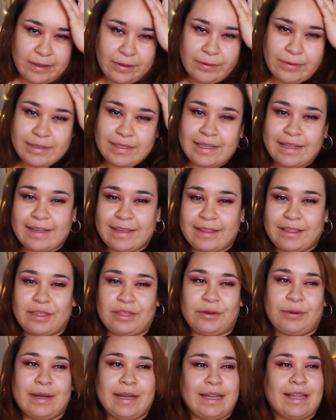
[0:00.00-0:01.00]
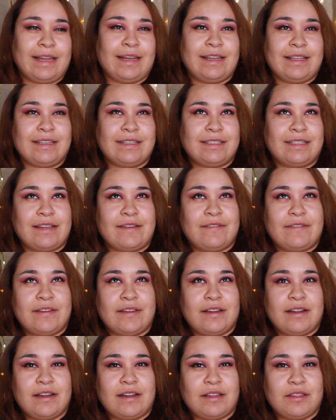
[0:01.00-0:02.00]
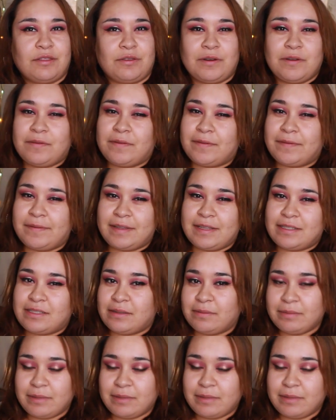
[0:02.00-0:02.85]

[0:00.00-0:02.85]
was like $3.97, $3.50